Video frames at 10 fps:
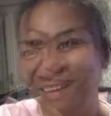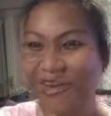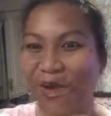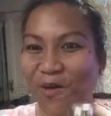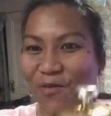
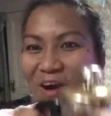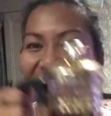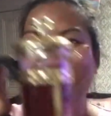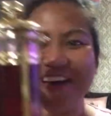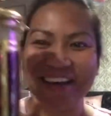All
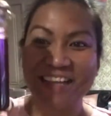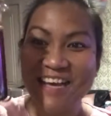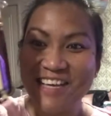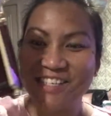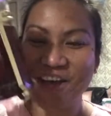right,
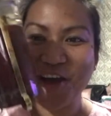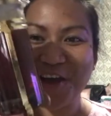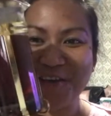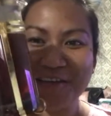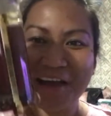
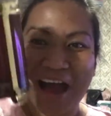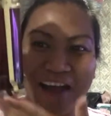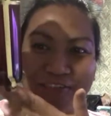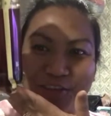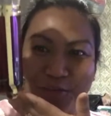so after